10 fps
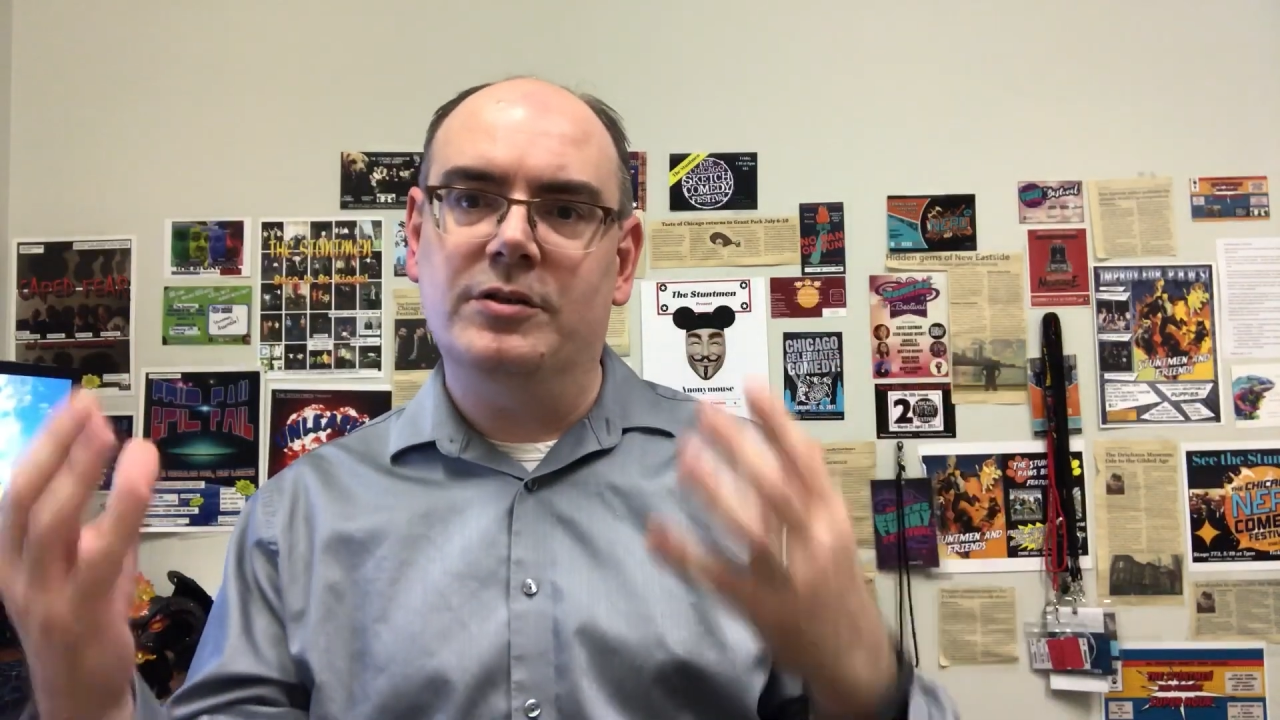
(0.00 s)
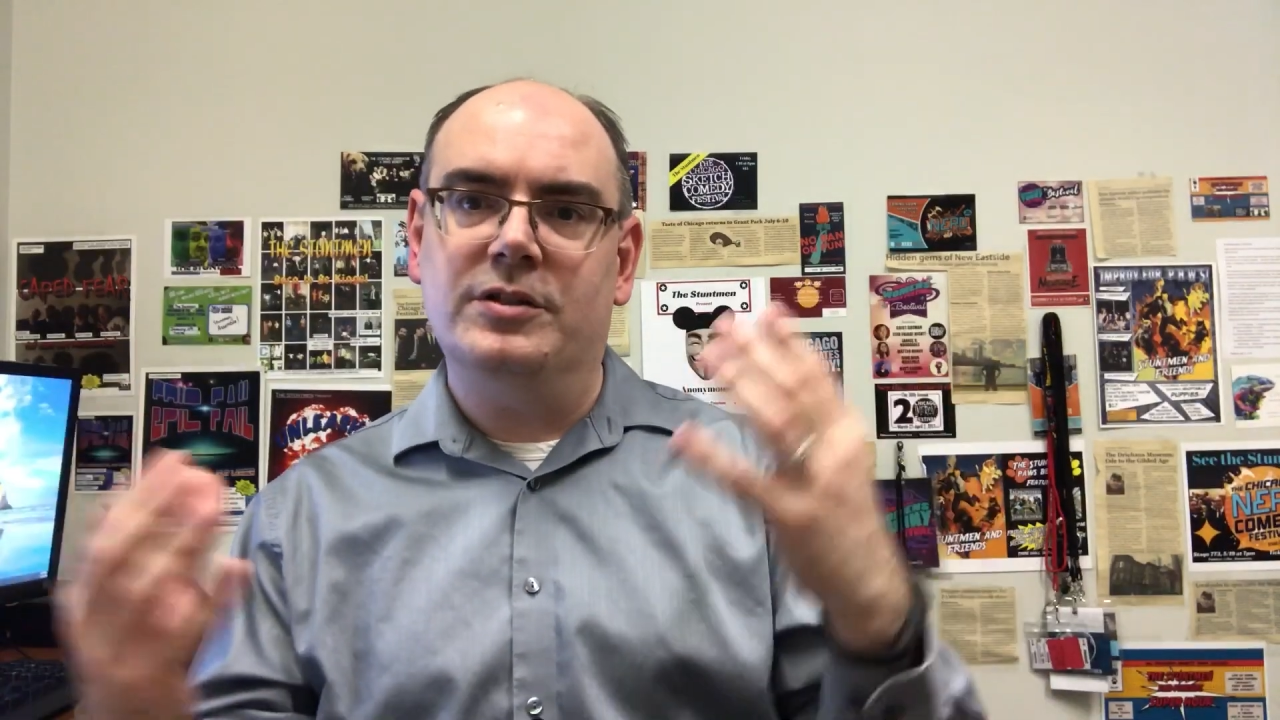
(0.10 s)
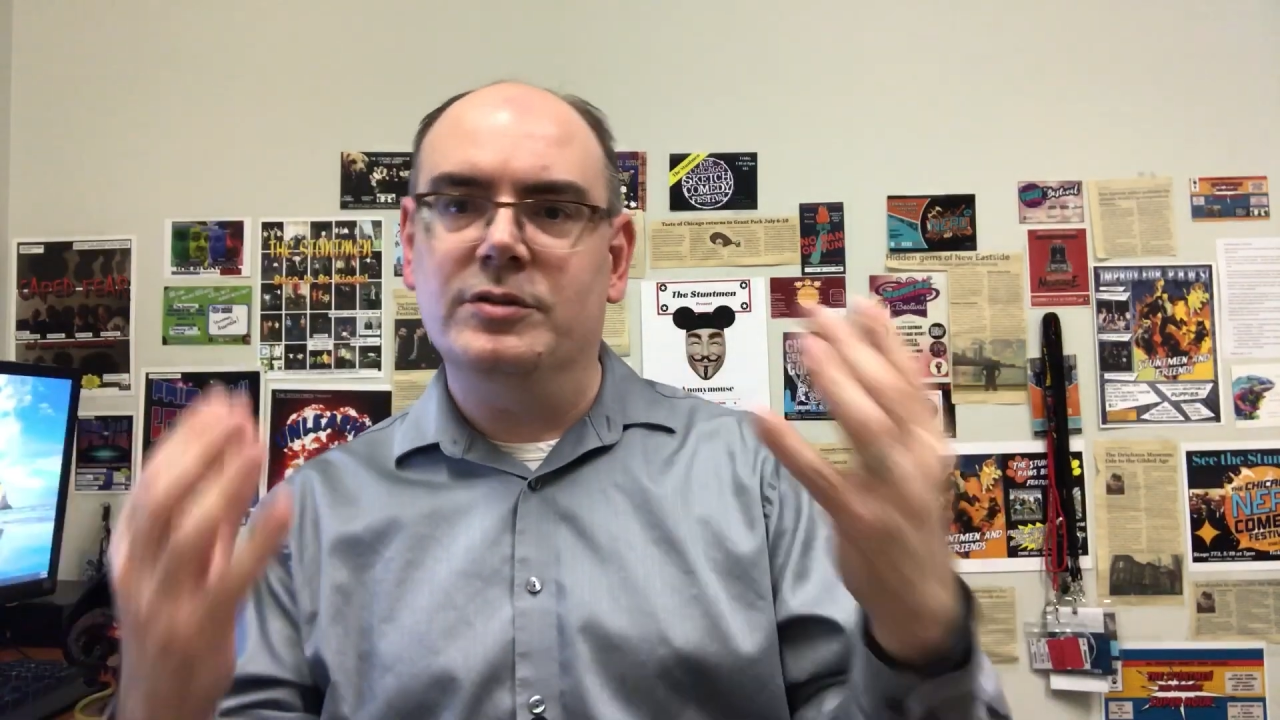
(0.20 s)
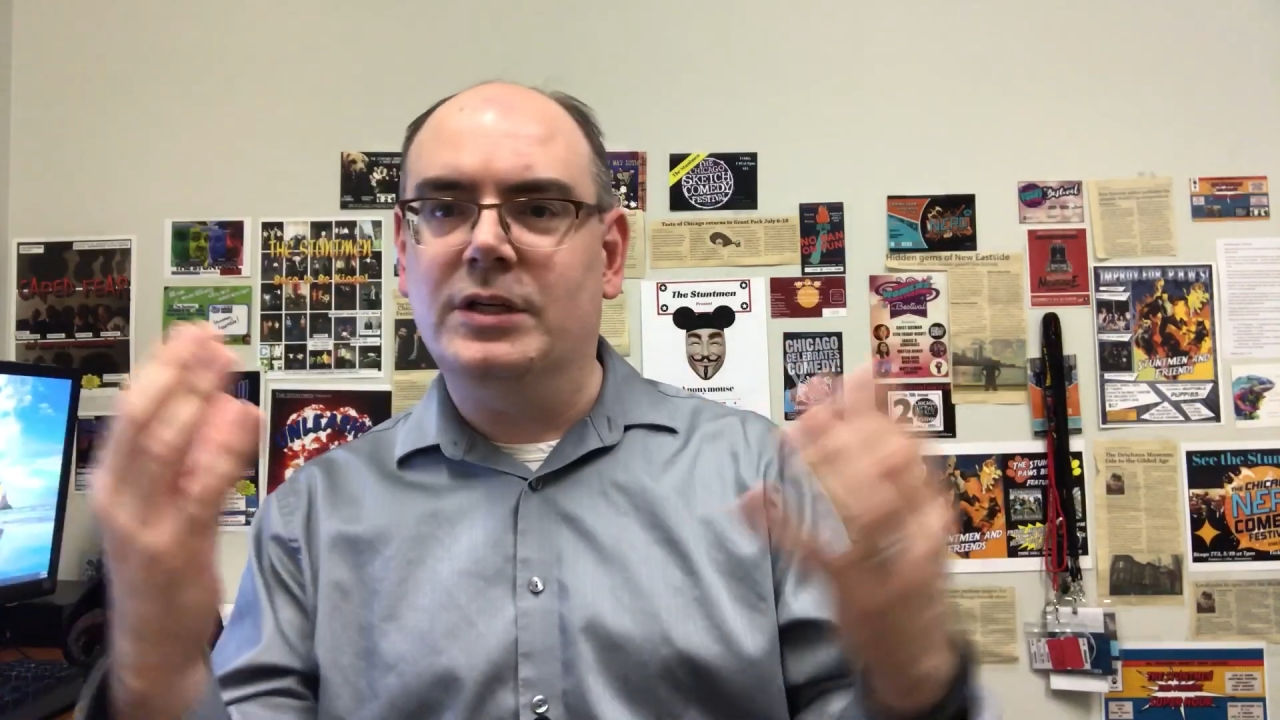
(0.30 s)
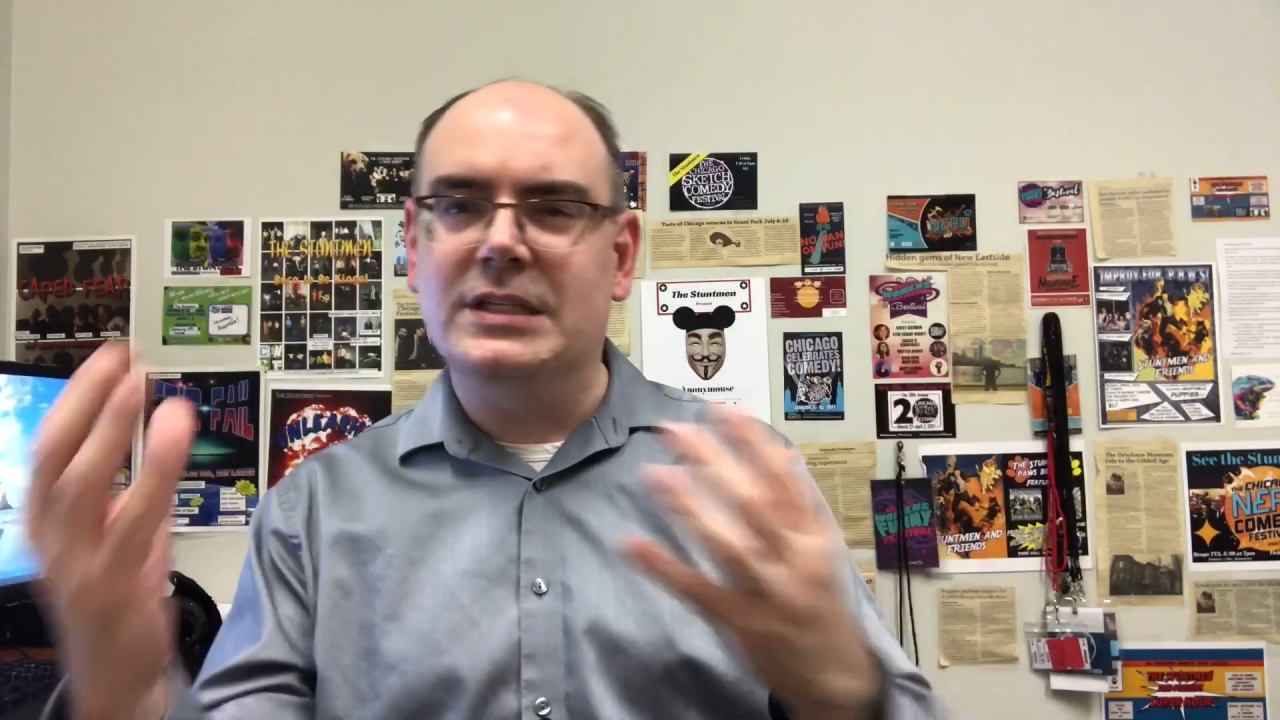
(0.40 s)

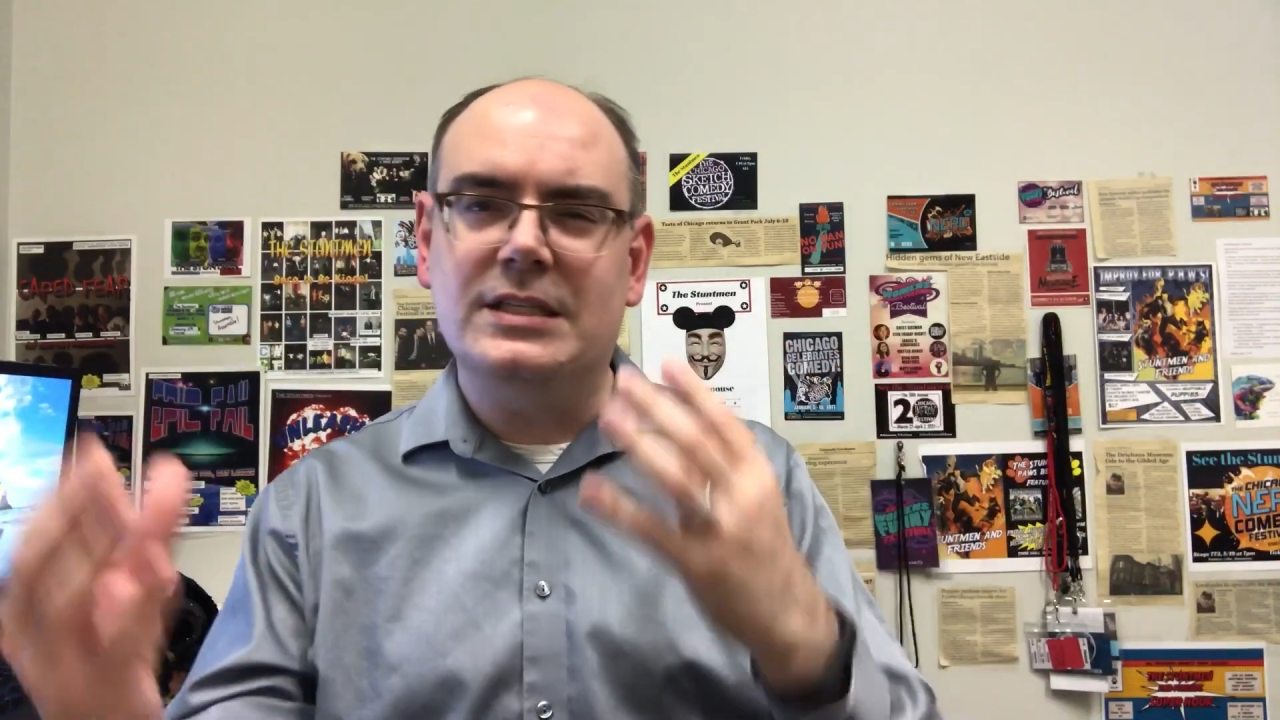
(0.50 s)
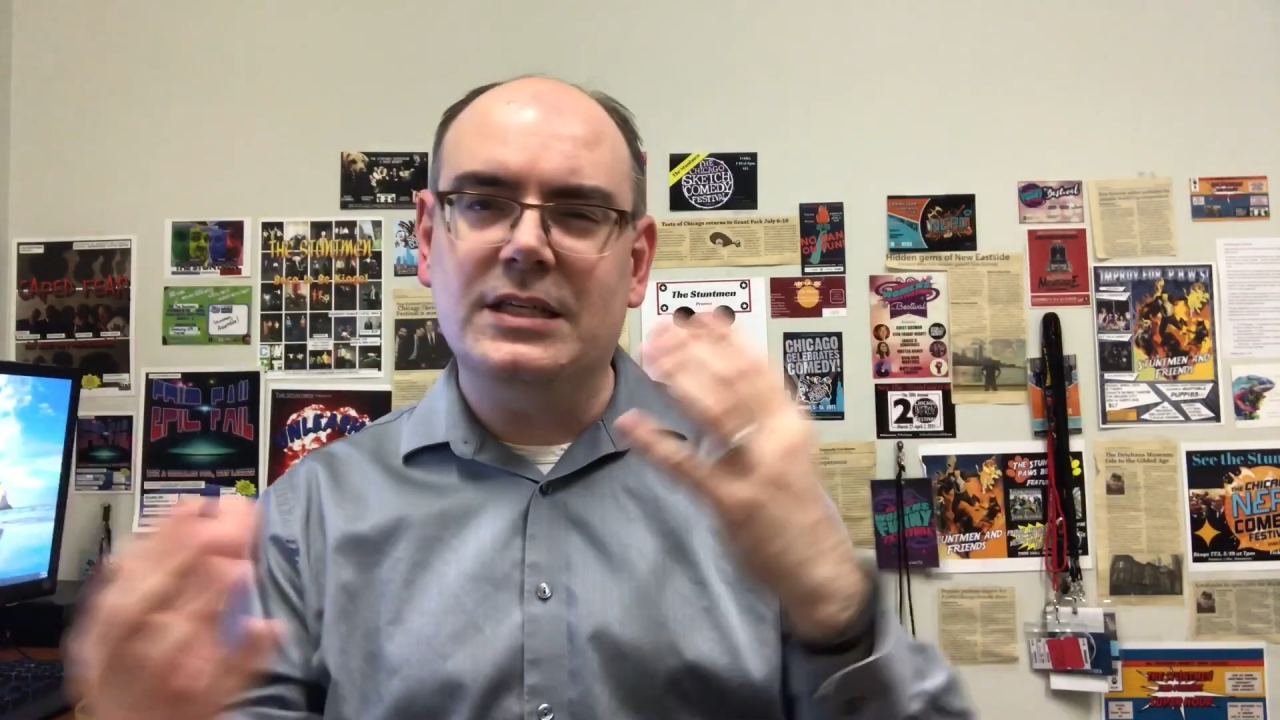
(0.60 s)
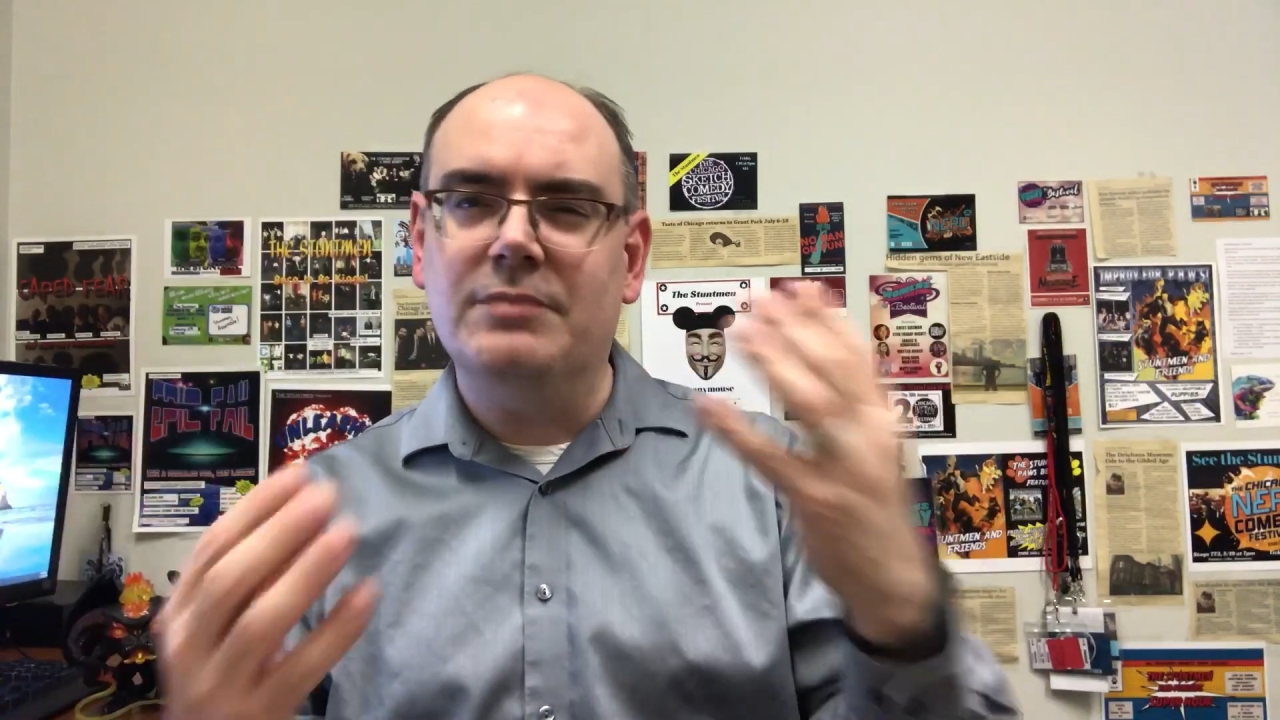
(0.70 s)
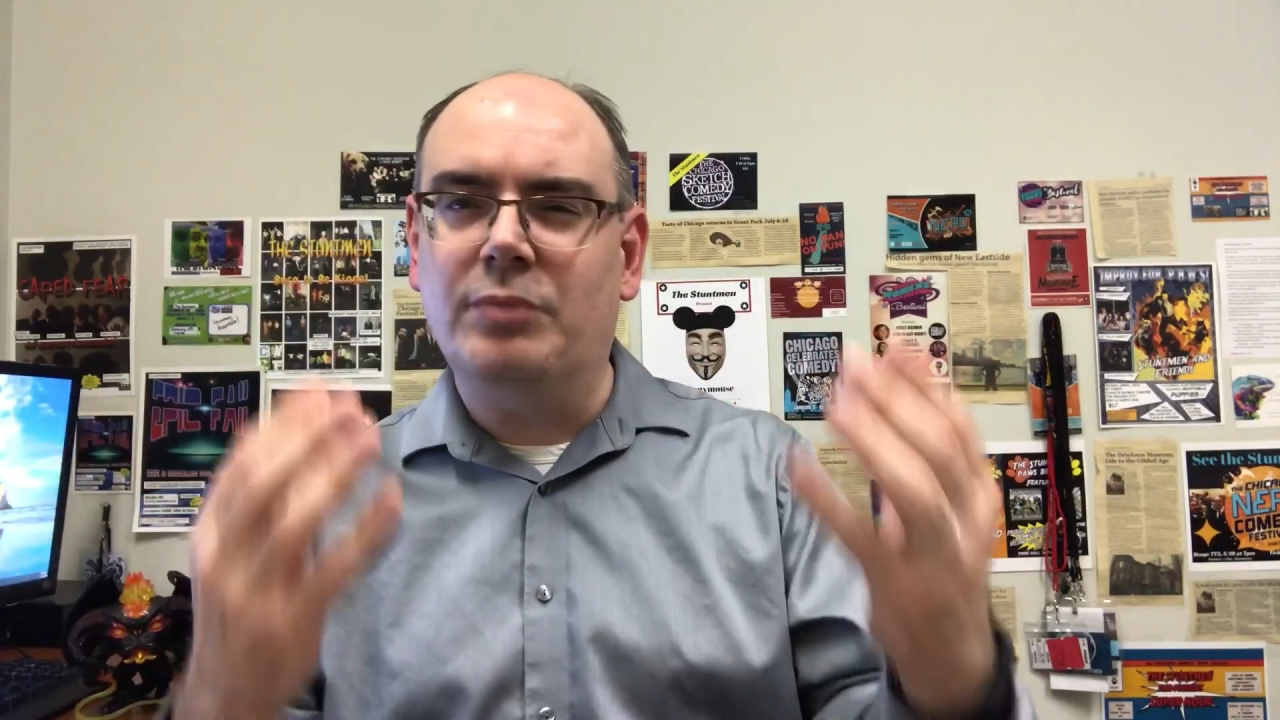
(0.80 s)
So you can see